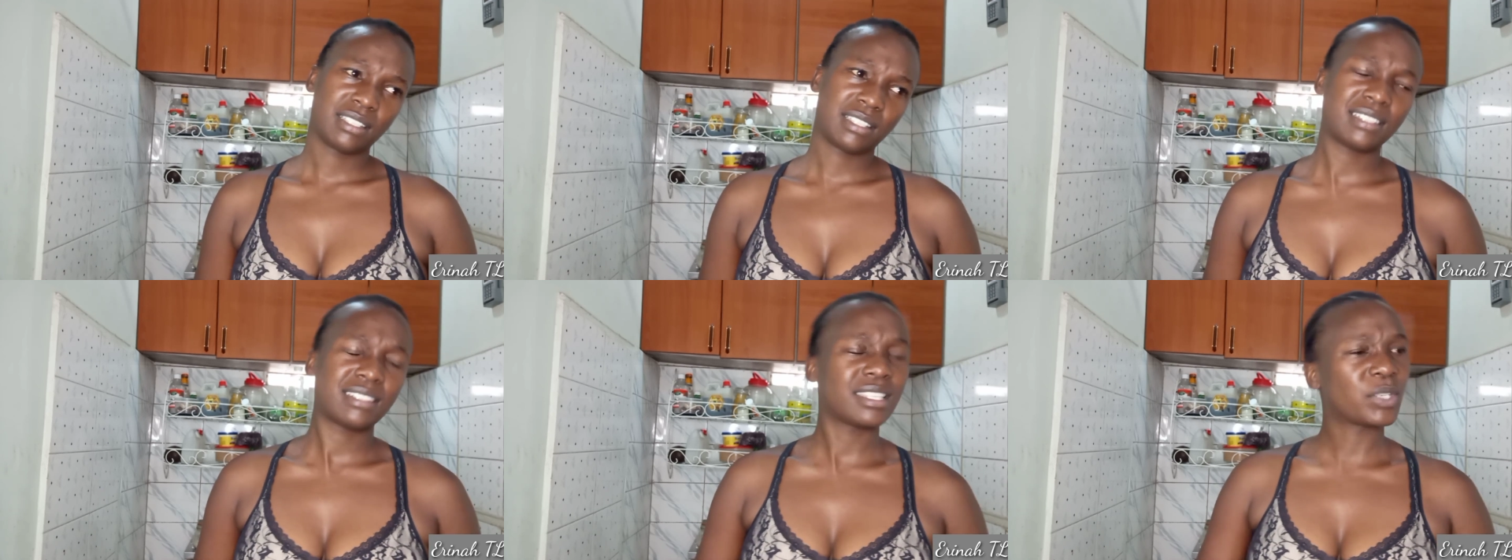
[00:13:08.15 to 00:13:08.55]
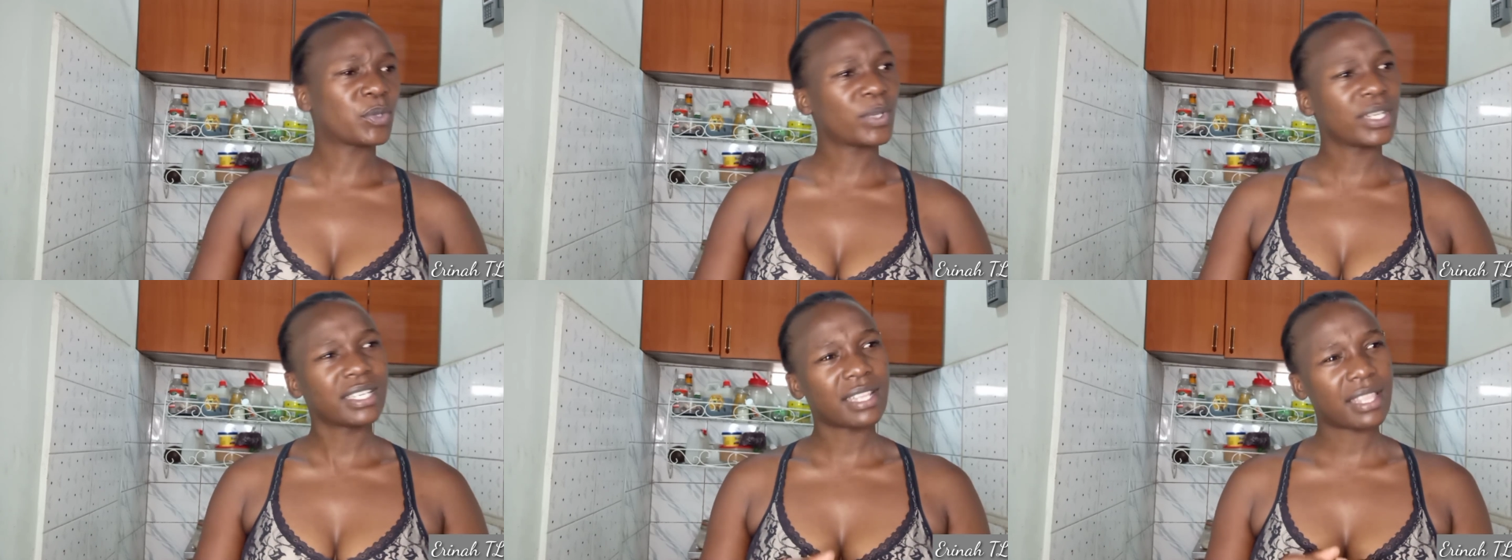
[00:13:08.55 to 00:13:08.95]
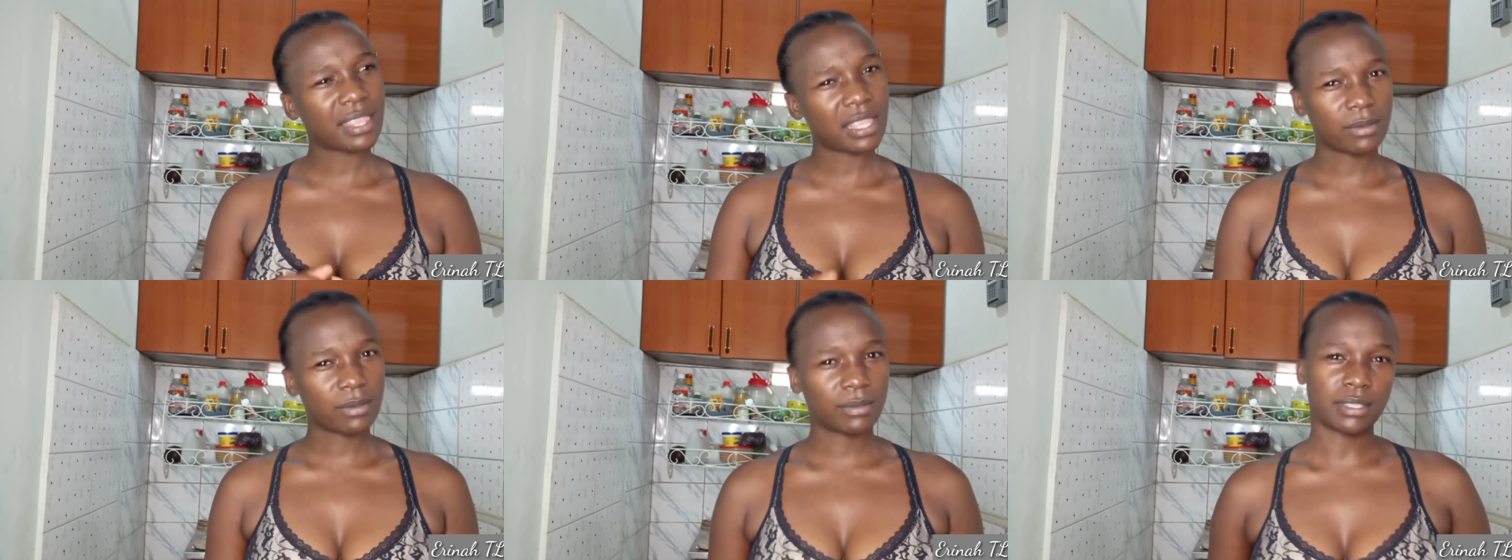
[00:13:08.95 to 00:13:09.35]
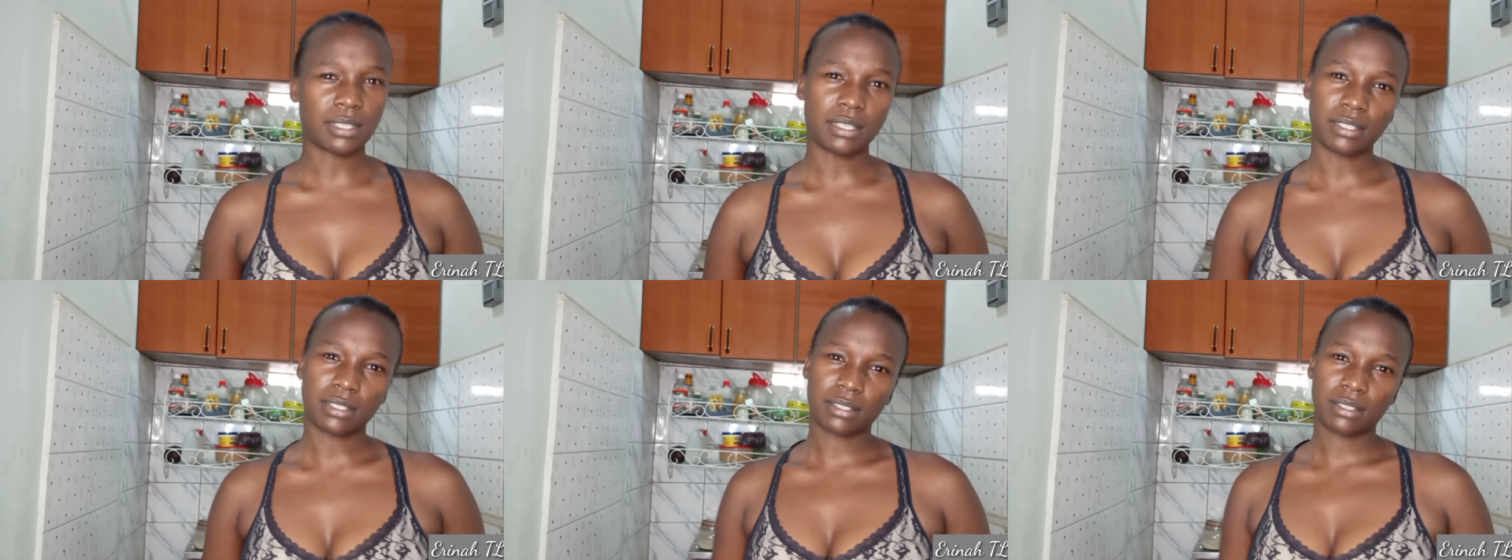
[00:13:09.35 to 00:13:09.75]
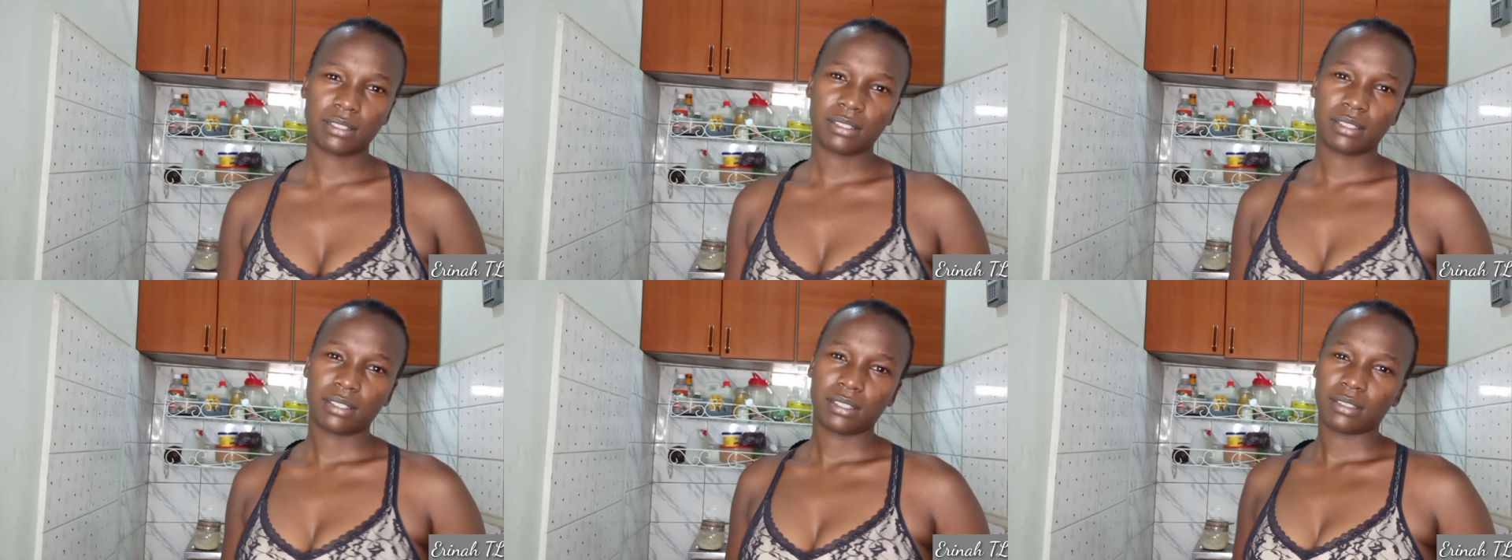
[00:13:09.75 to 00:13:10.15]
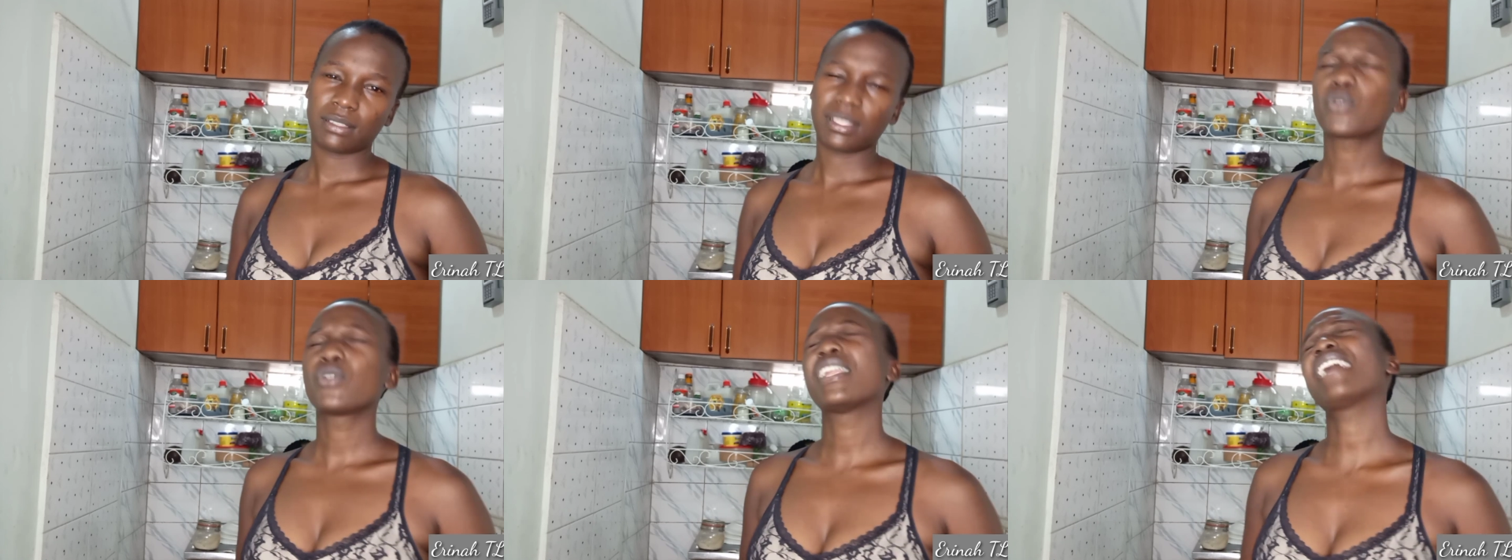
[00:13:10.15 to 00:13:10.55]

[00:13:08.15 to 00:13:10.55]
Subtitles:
it is the 20,000. They